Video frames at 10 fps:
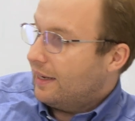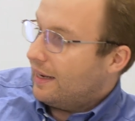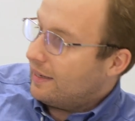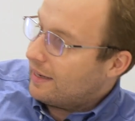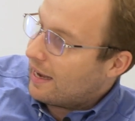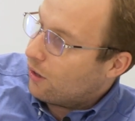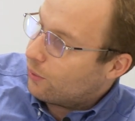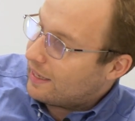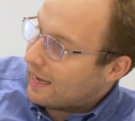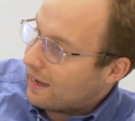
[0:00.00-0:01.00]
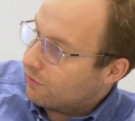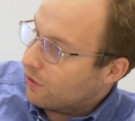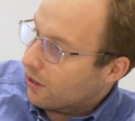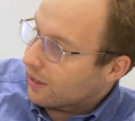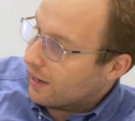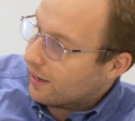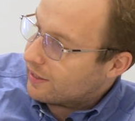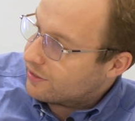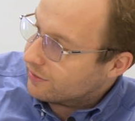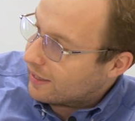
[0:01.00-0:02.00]
and now we have our
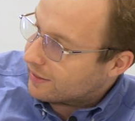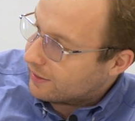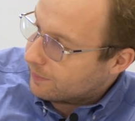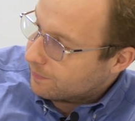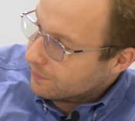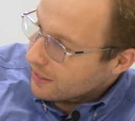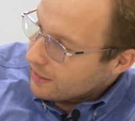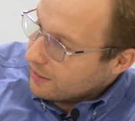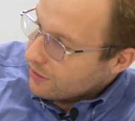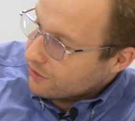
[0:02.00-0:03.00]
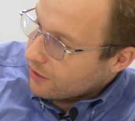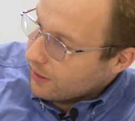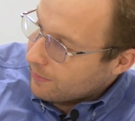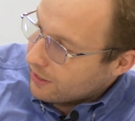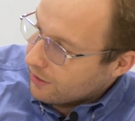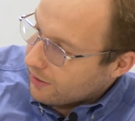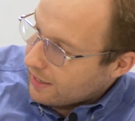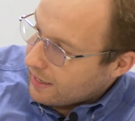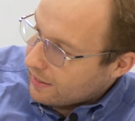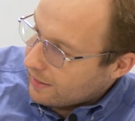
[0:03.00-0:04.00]
guide selected. So I'm going to go
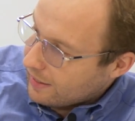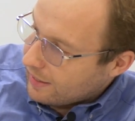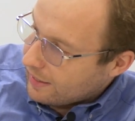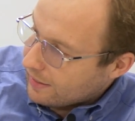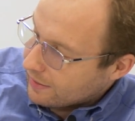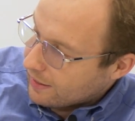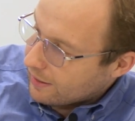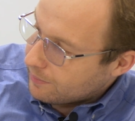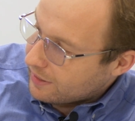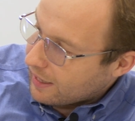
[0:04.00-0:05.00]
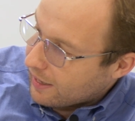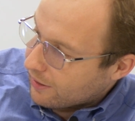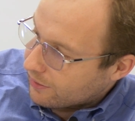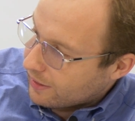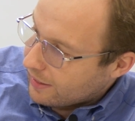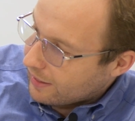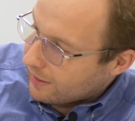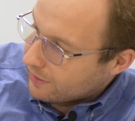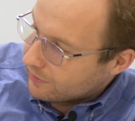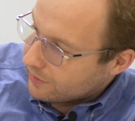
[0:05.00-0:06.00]
ahead and come down,
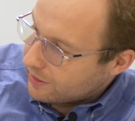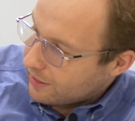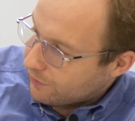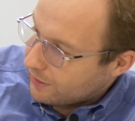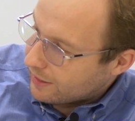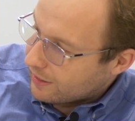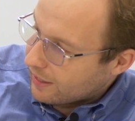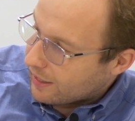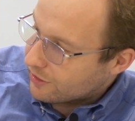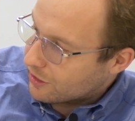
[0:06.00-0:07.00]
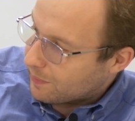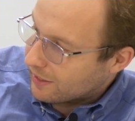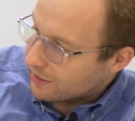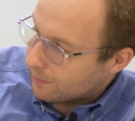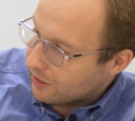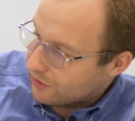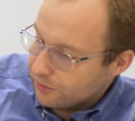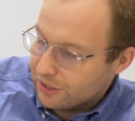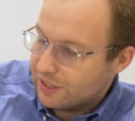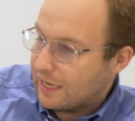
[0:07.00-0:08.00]
and let's see if we can just pick something. So
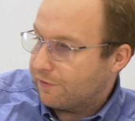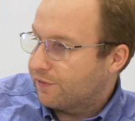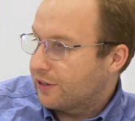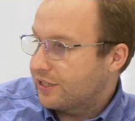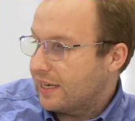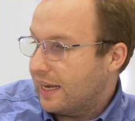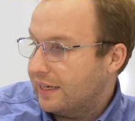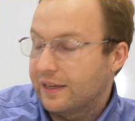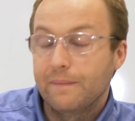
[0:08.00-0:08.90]
we'll just take First Take,